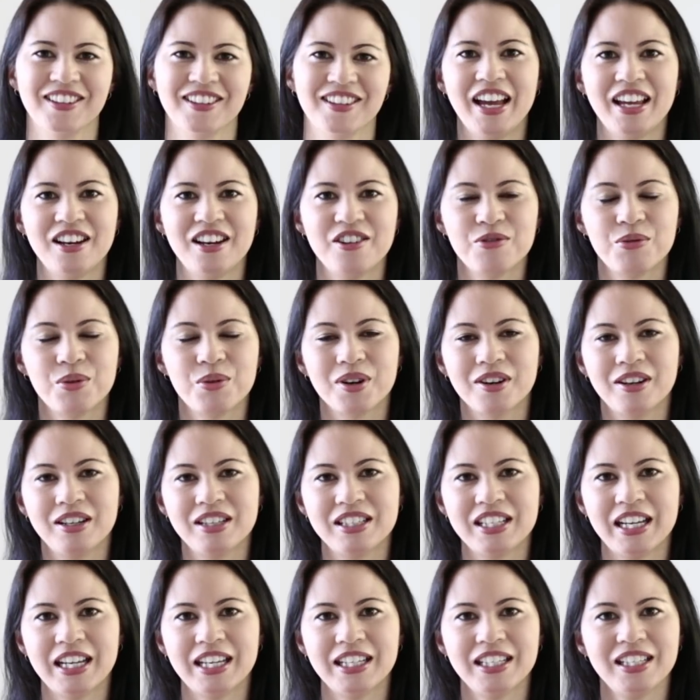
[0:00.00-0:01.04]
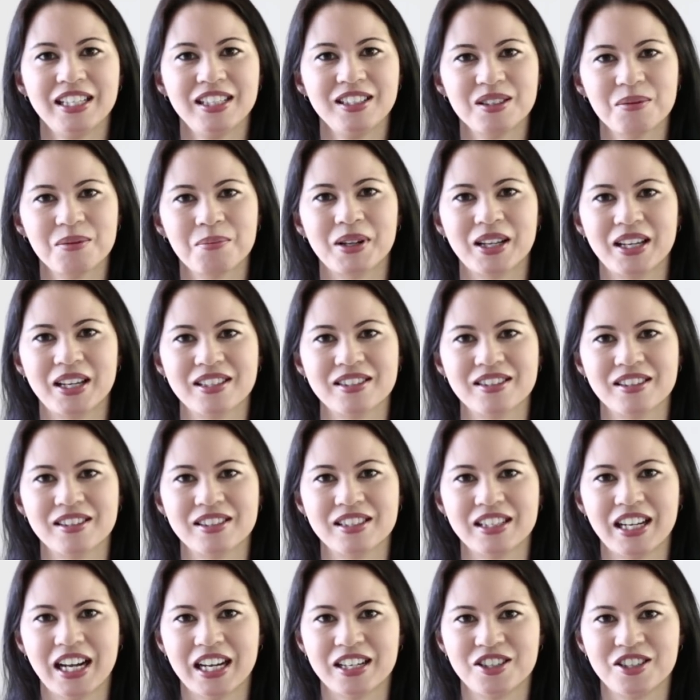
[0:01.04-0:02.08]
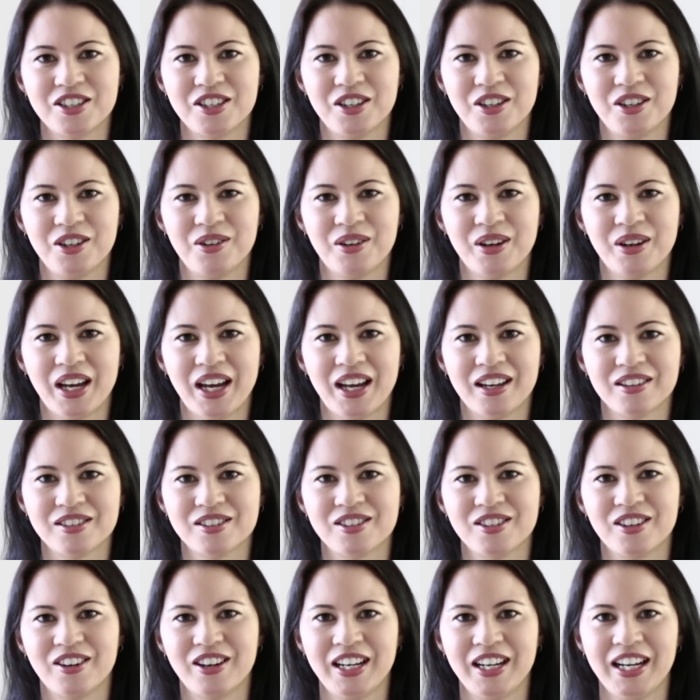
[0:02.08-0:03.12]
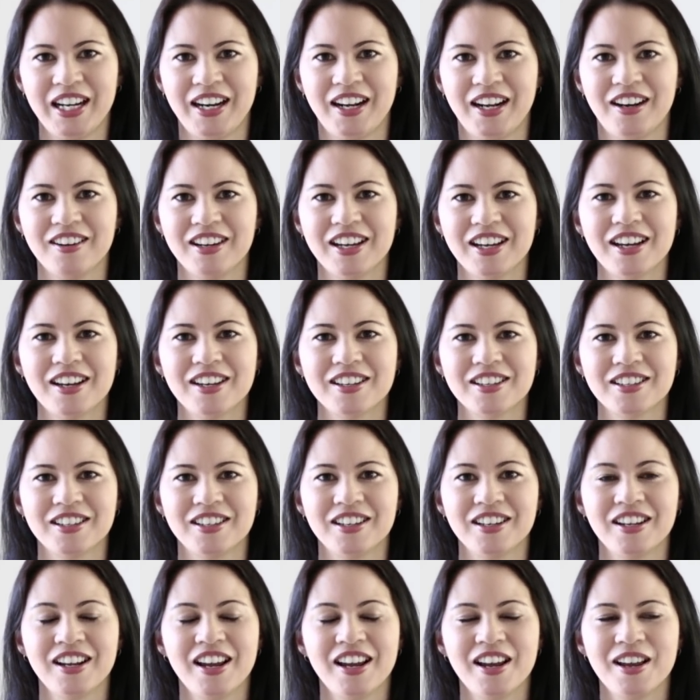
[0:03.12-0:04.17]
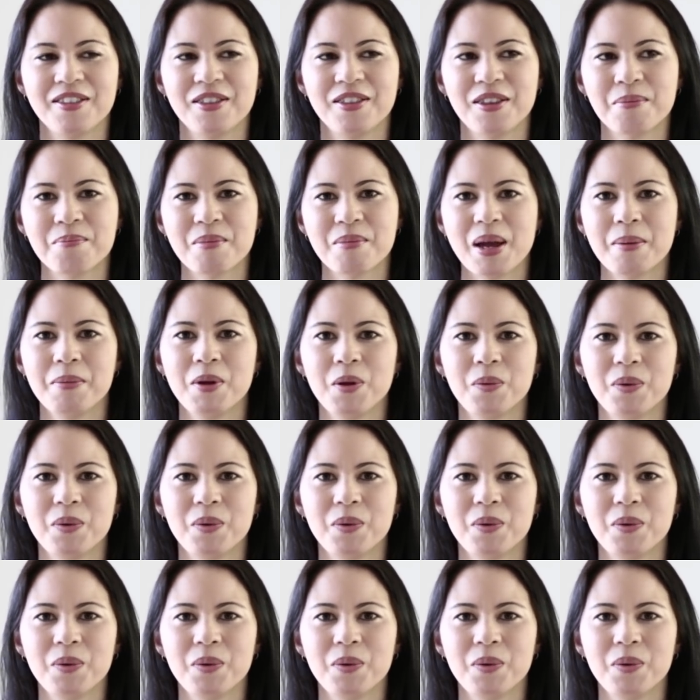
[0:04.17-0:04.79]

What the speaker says: And if we're intending to place the statue outside in our garden, then maybe